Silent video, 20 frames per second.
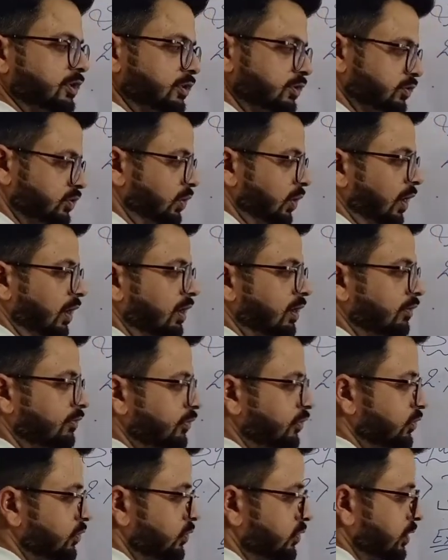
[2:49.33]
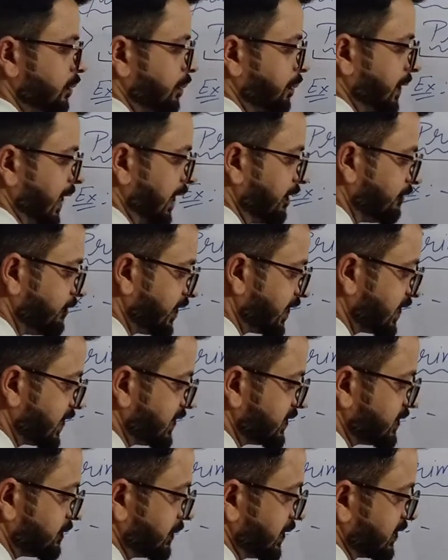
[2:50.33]
So all of you know the prime
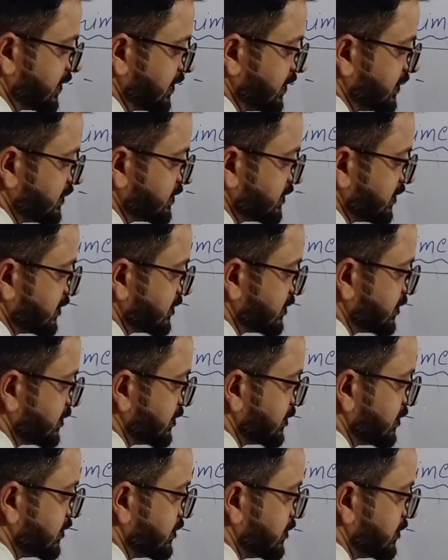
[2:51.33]
factorization method is this.